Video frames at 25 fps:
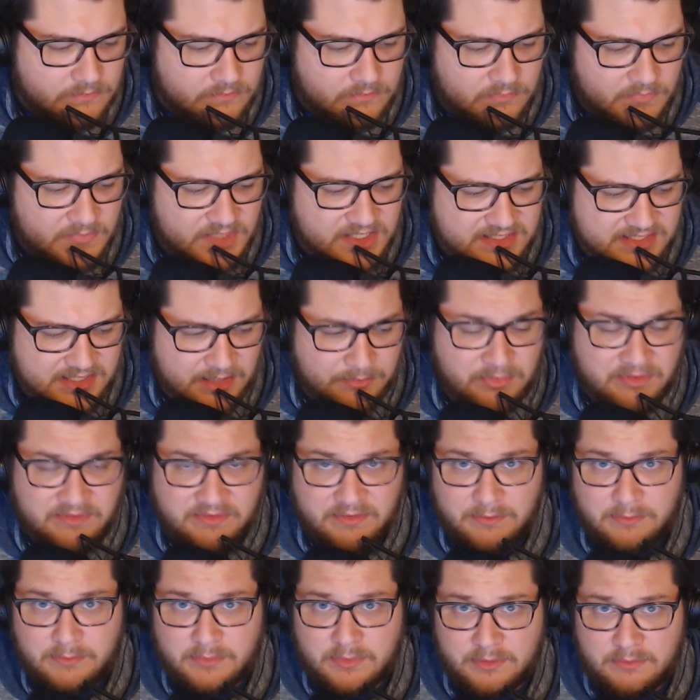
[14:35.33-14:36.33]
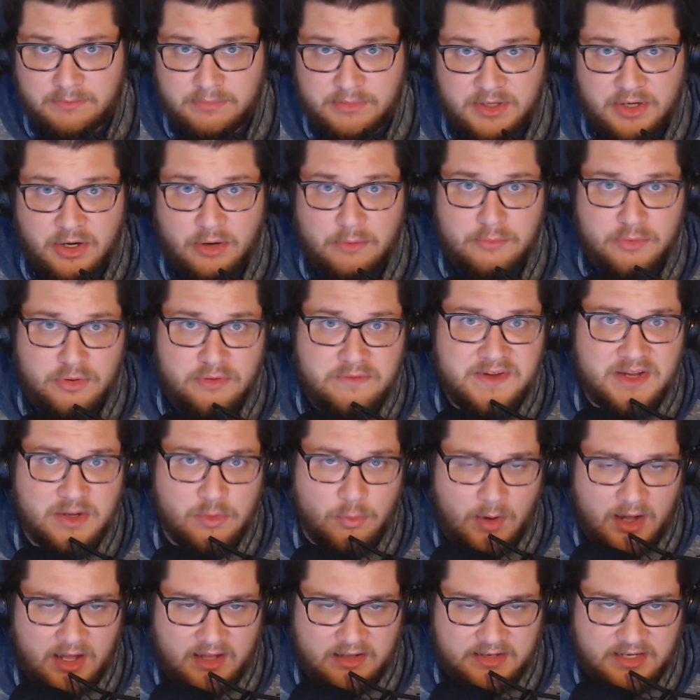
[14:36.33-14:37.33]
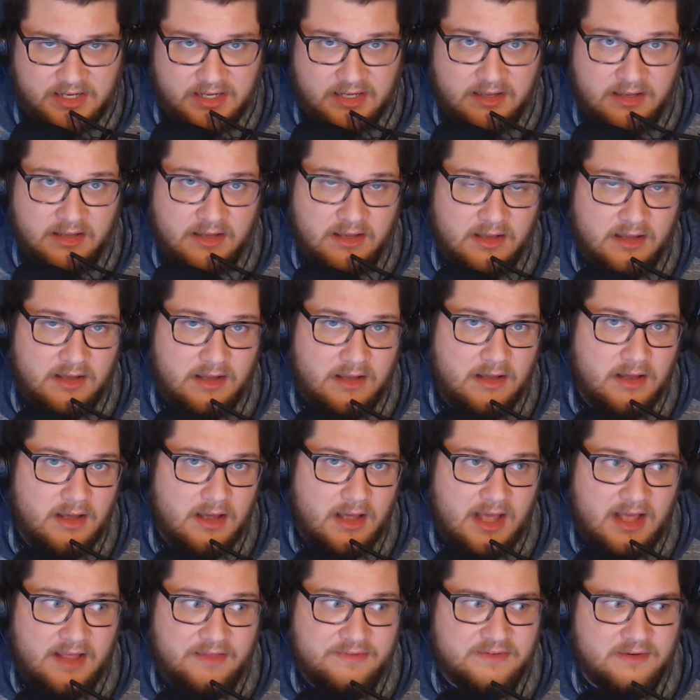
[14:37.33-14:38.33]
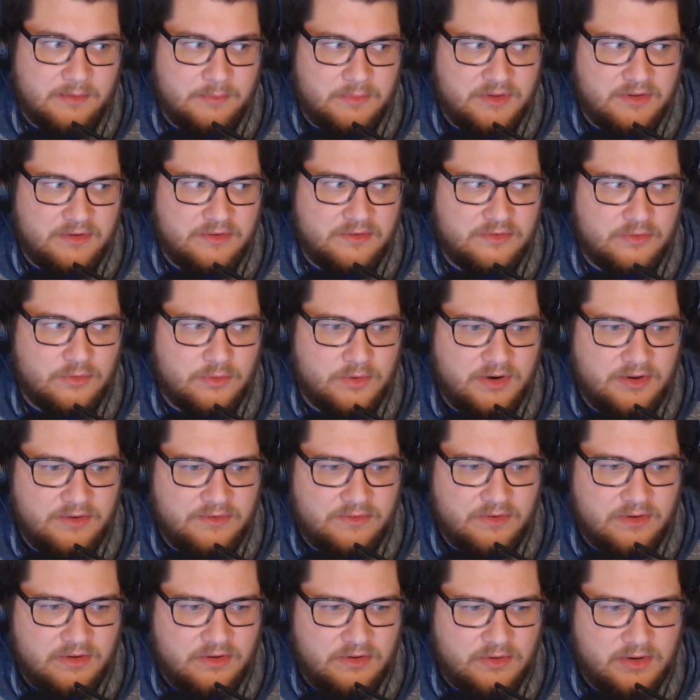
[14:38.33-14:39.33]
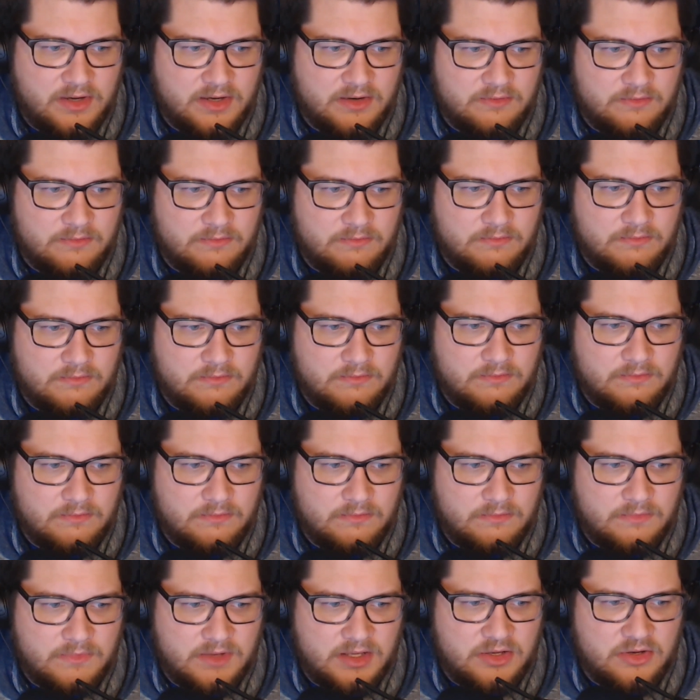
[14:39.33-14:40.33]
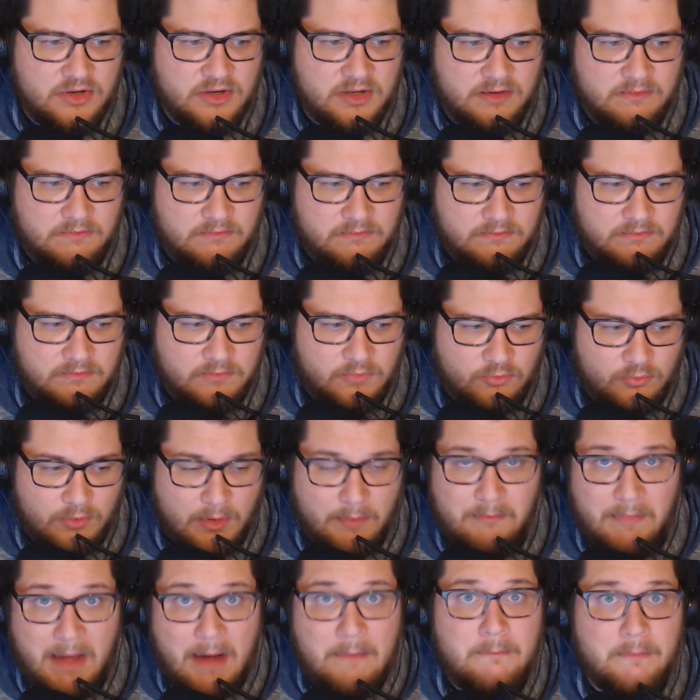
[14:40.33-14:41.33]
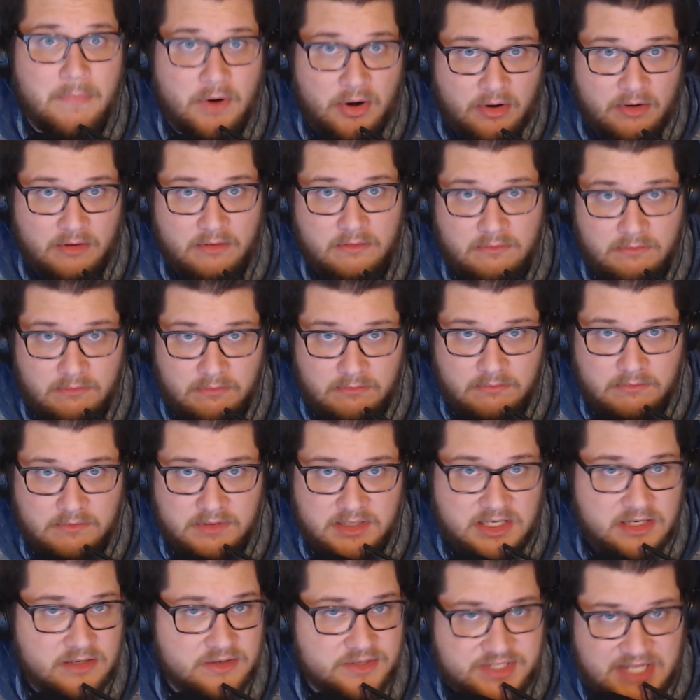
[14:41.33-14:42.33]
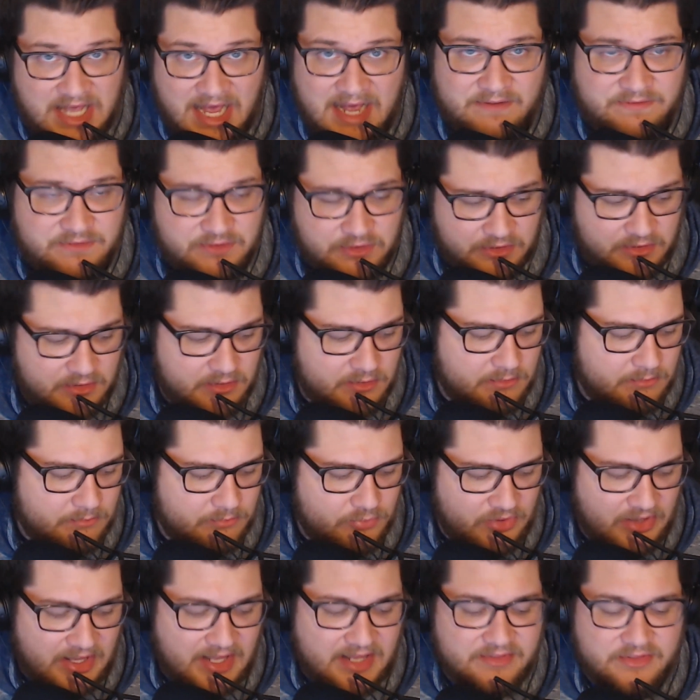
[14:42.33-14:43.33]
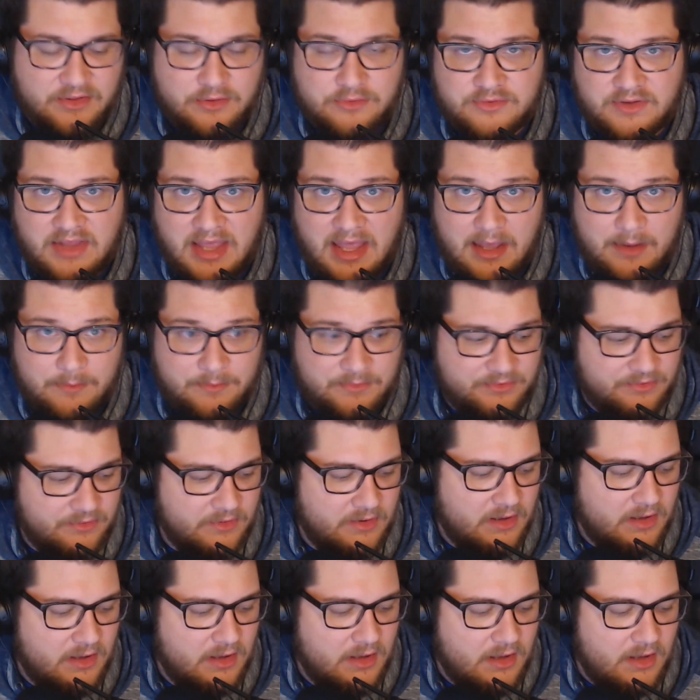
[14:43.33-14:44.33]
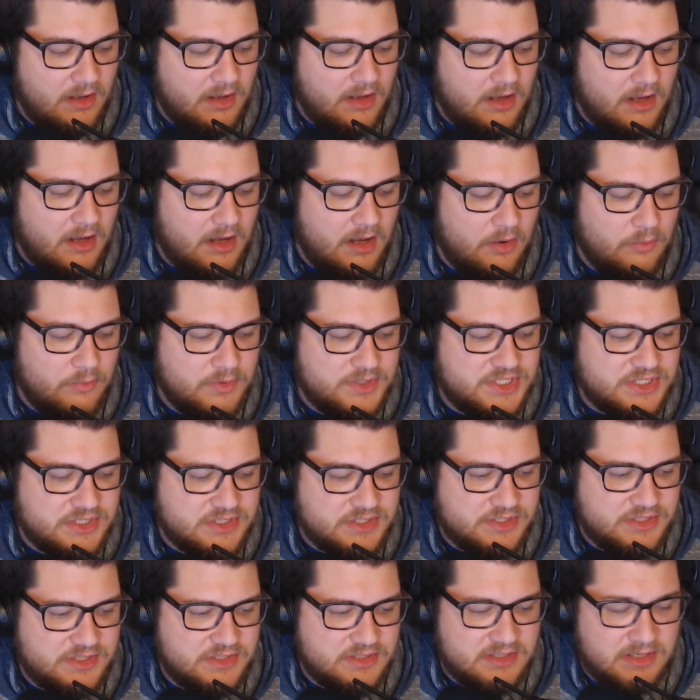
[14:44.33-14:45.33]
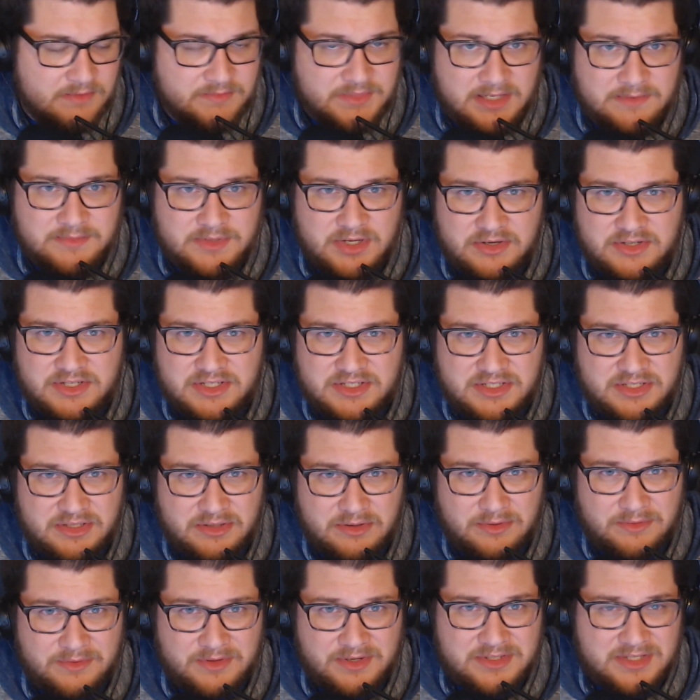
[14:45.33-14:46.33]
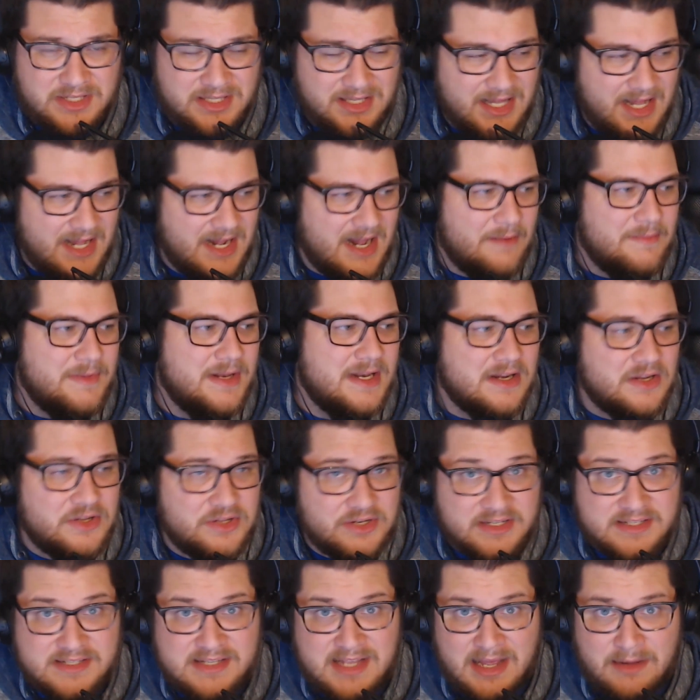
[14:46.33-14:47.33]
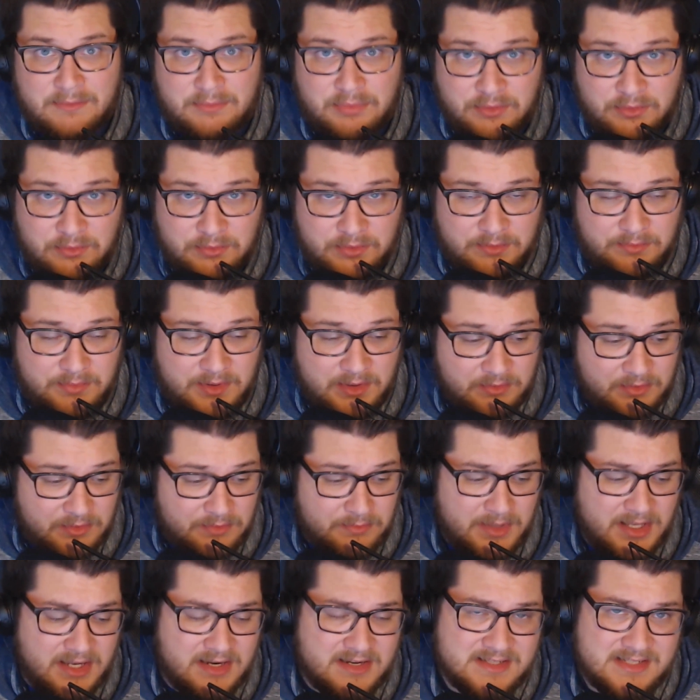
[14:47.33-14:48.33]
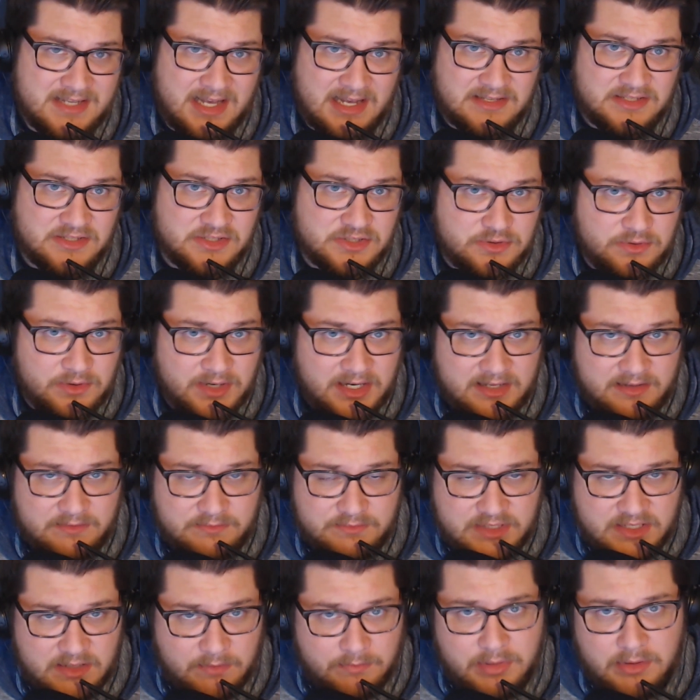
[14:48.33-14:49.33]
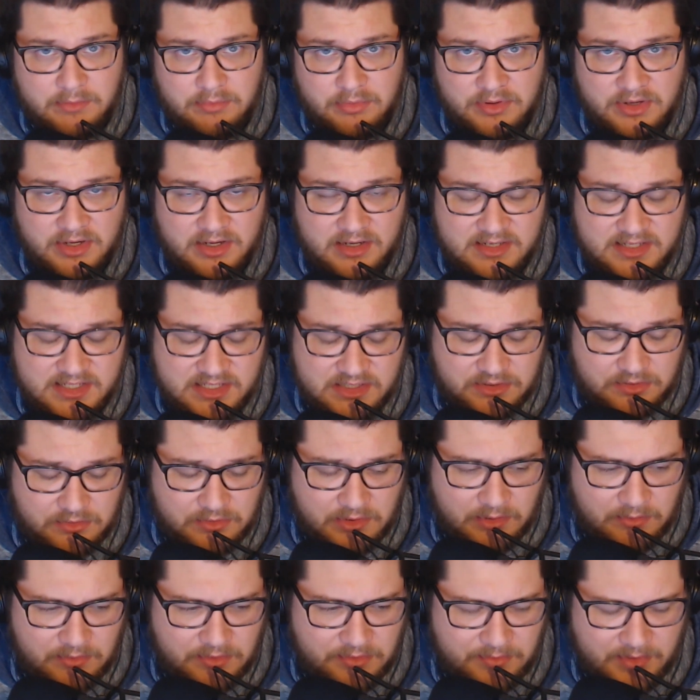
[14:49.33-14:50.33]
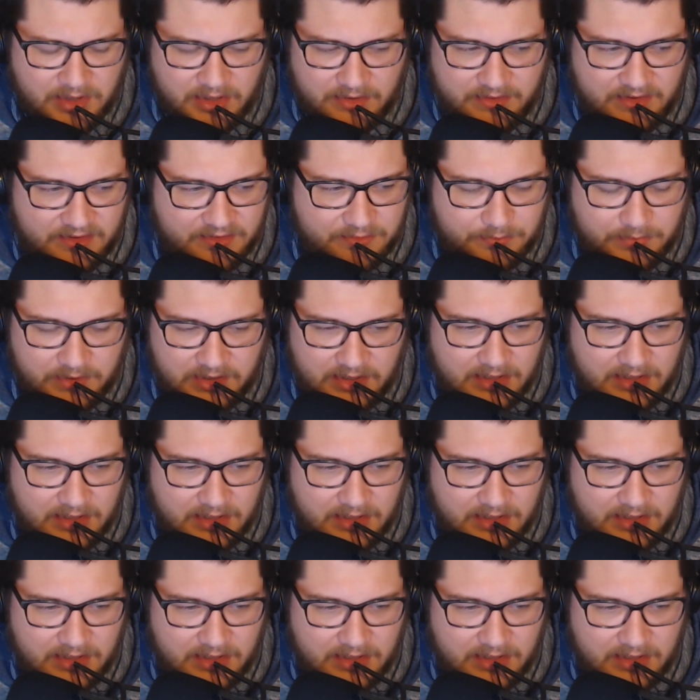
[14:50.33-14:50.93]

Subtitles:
some of them are, movie quality, and some of the stories that you can remember years after playing those games, which is sometimes hard to do. There's a lot. I mean, a good example would be with me in Assassin's Creed. Some people are going to disagree with me on this, but